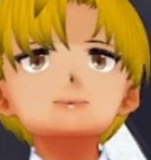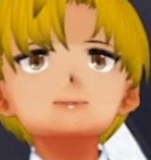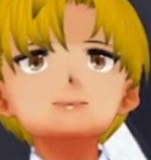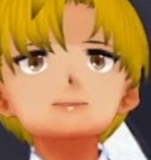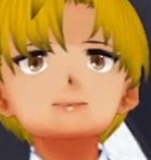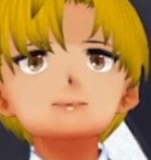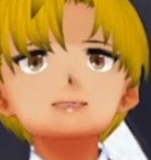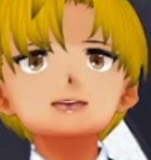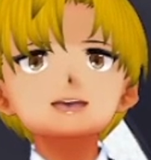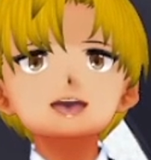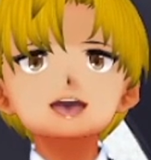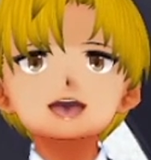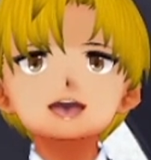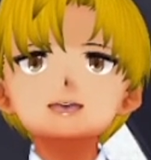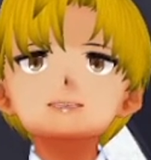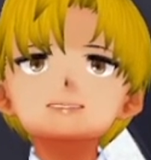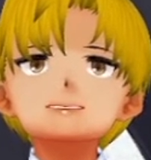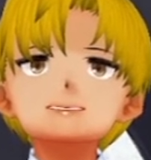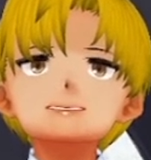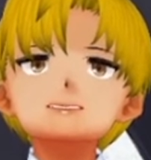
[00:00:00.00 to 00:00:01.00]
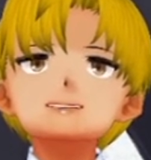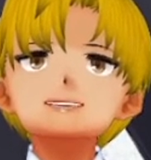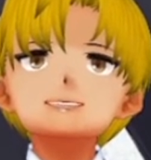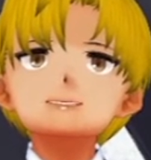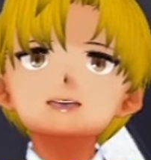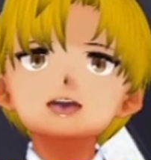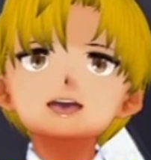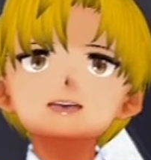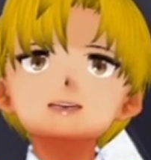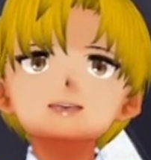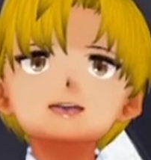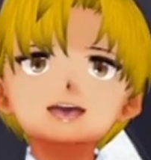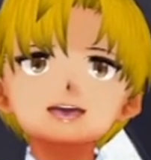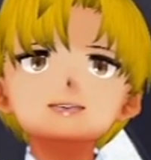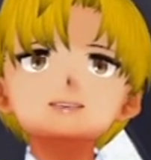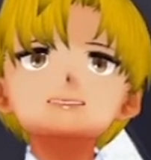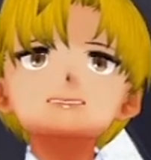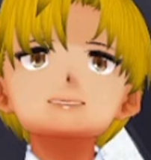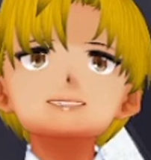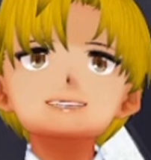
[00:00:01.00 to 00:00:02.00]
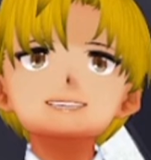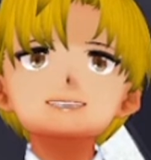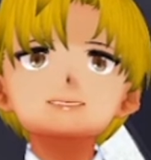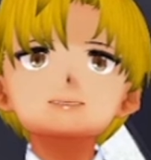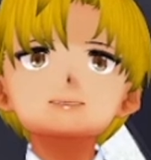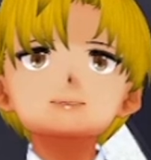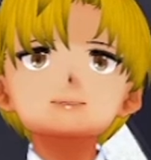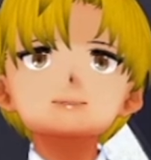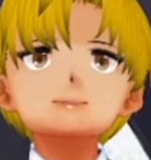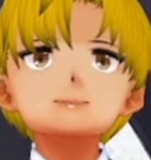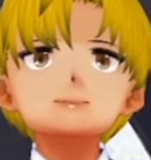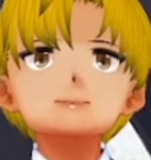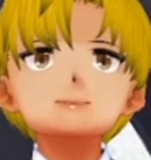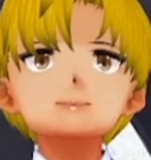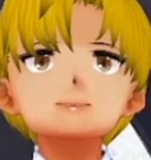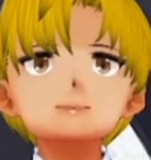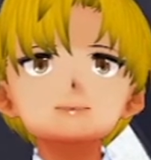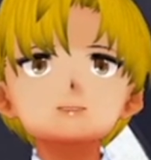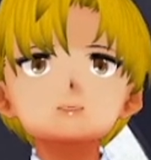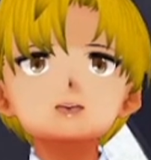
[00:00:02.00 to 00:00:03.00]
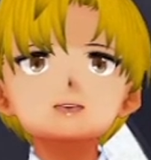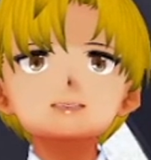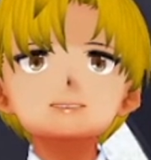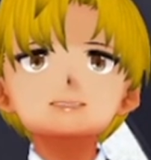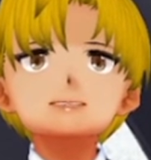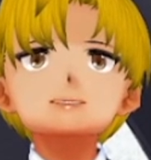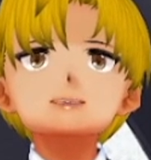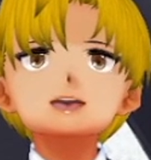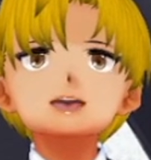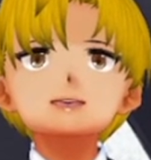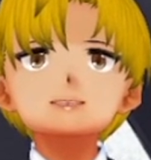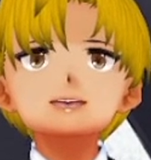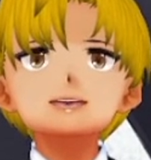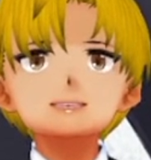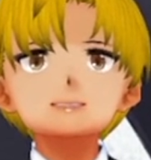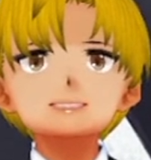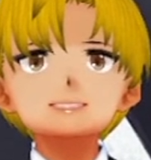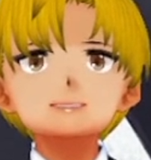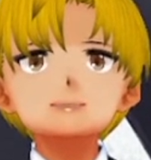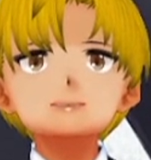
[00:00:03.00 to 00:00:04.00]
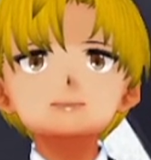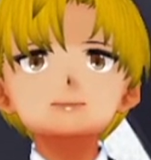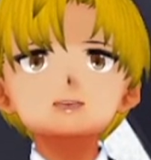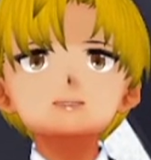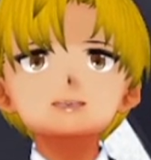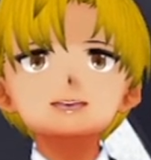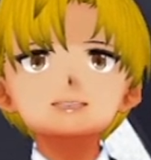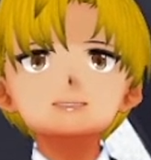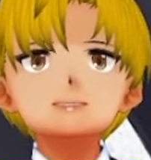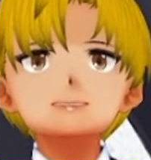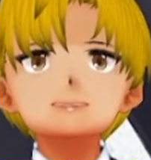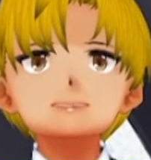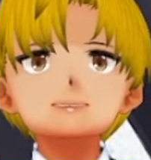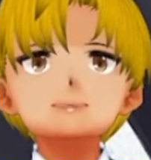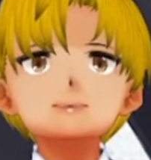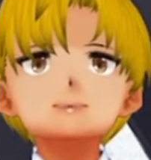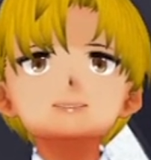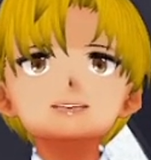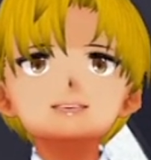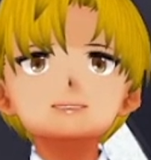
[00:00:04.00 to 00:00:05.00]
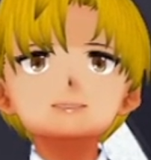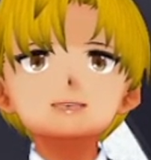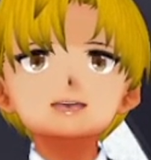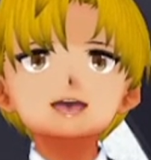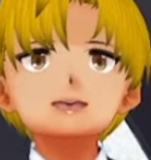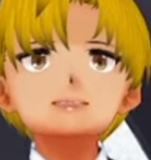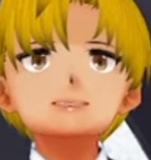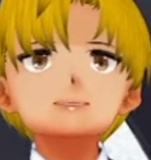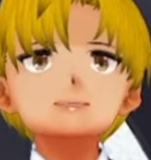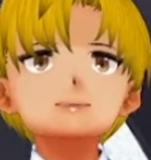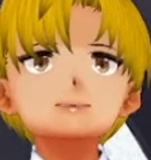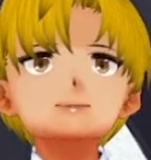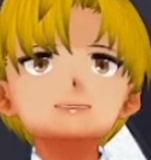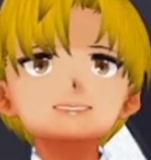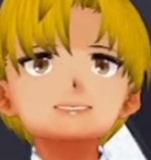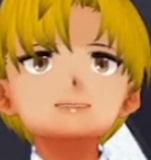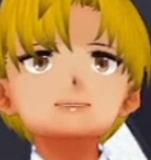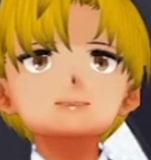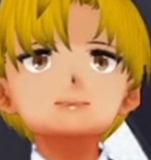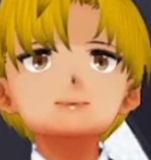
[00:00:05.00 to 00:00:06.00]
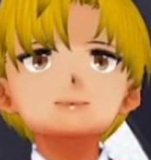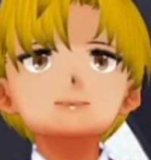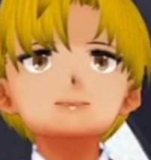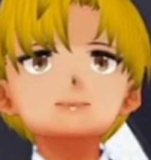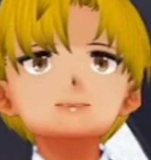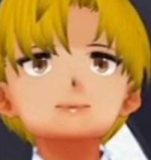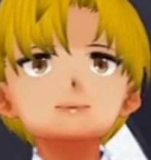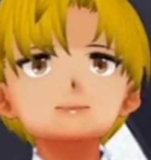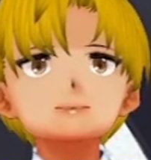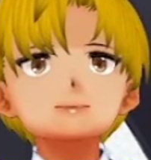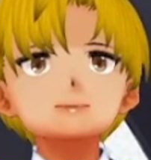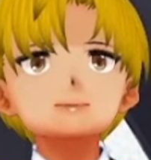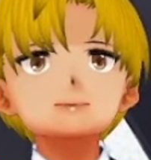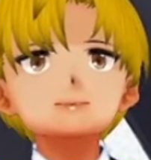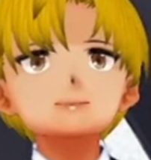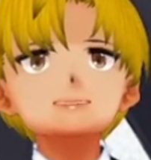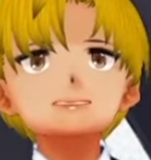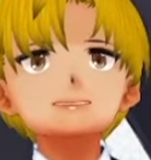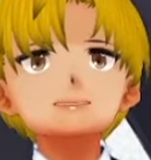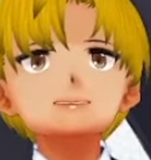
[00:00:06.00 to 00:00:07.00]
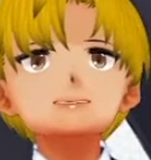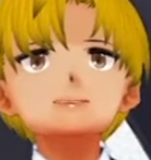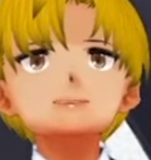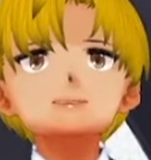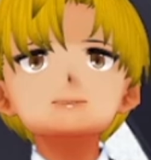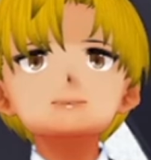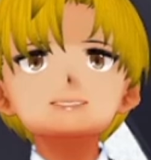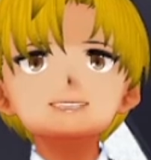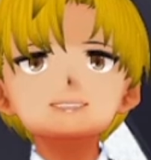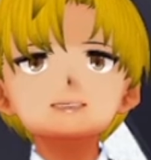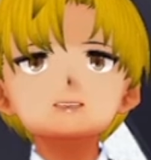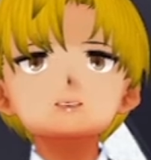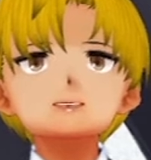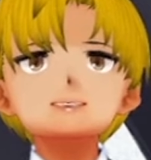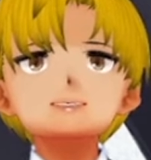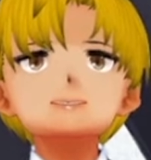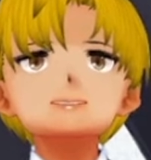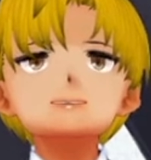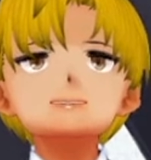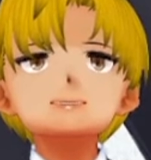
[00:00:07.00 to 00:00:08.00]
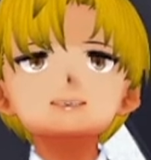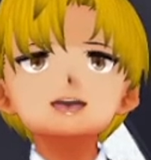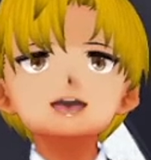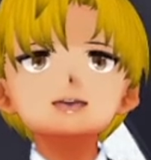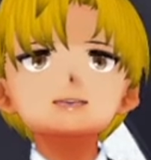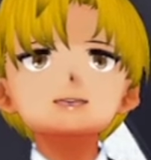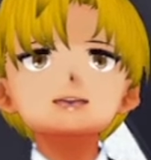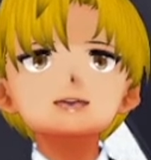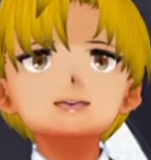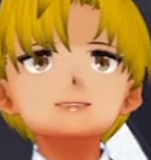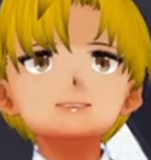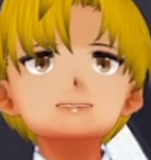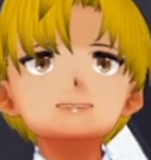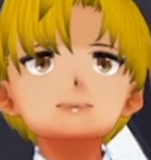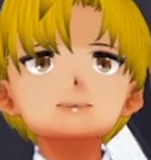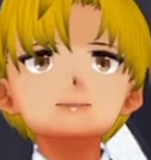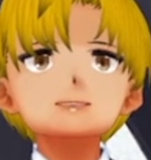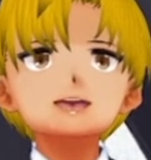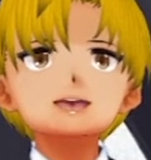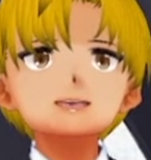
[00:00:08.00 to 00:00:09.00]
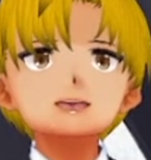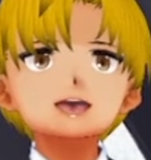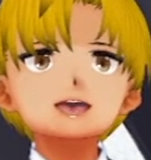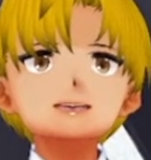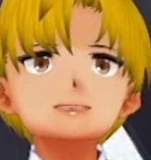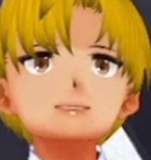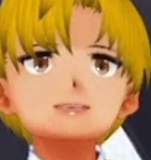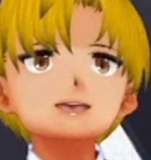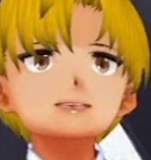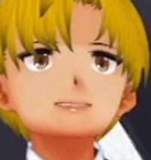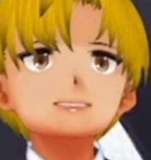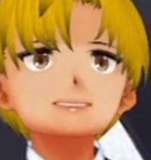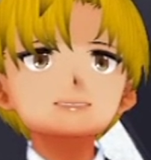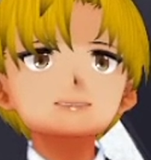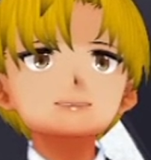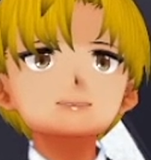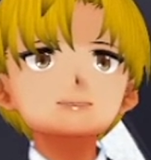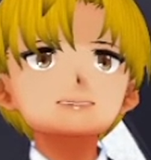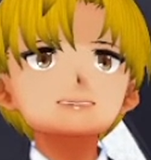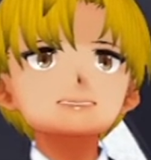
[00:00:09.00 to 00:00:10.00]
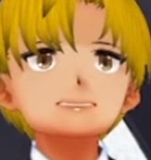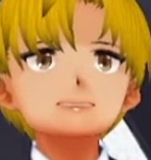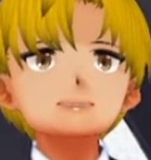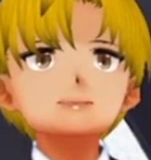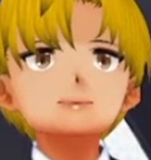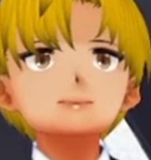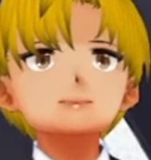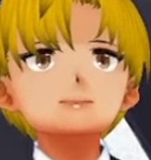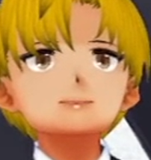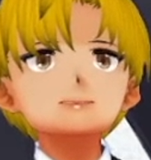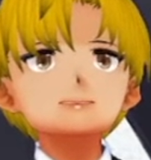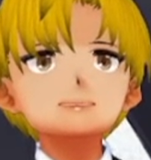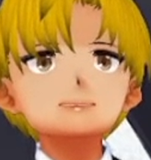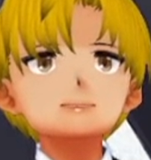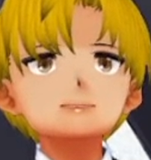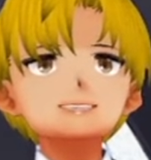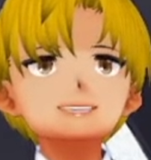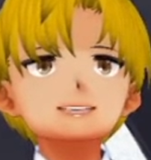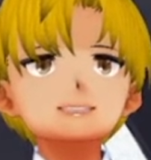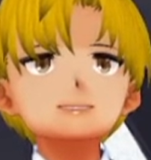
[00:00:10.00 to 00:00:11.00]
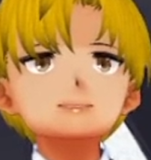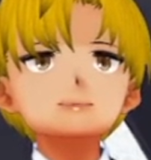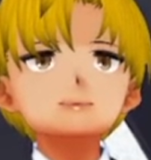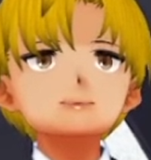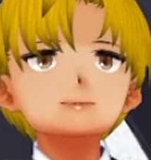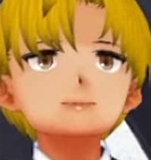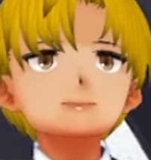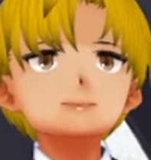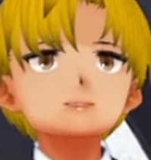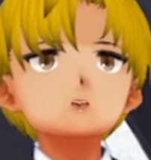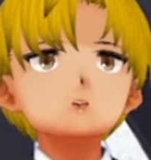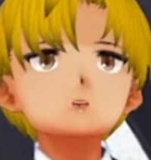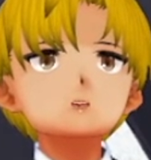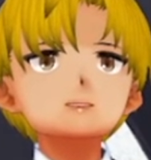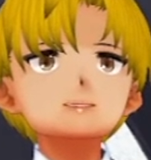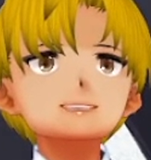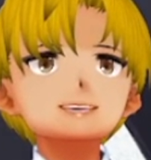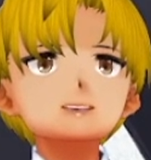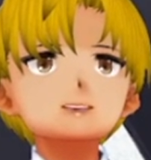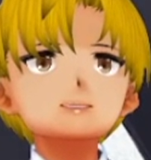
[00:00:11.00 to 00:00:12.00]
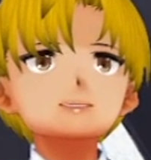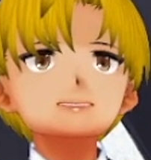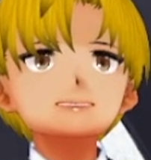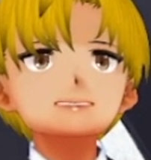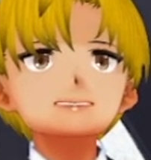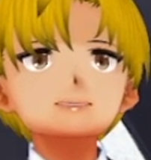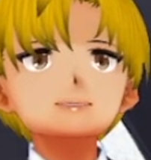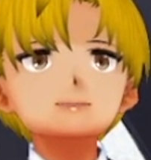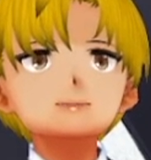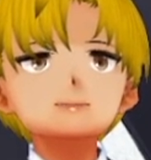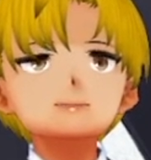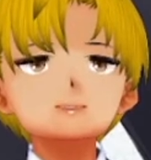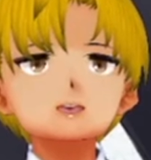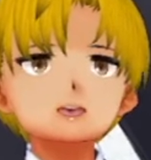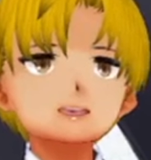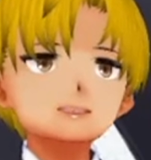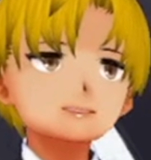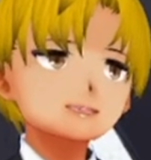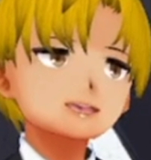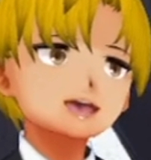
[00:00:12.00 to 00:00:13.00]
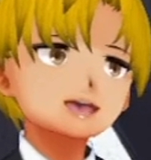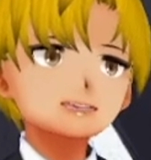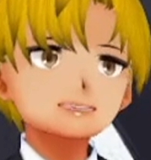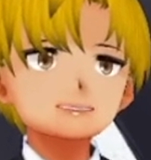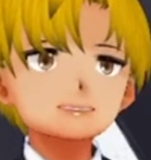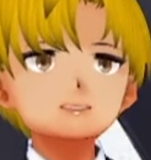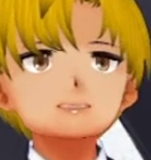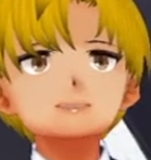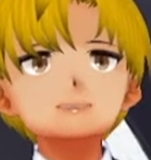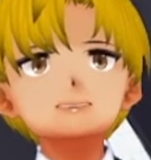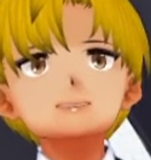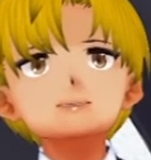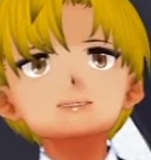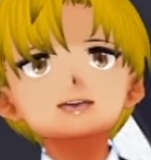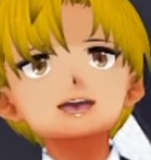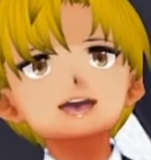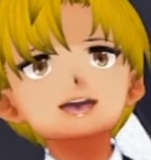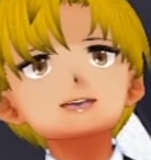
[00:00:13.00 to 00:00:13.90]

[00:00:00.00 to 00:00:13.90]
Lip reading: I'm busy right now. Ask me later. Monica falls silent. Natsuki looks back down at her paper. She inches her hand away from the top margin, allowing Monica to see. It says, to Sayori. Oh, it's not Eagles Can Fly.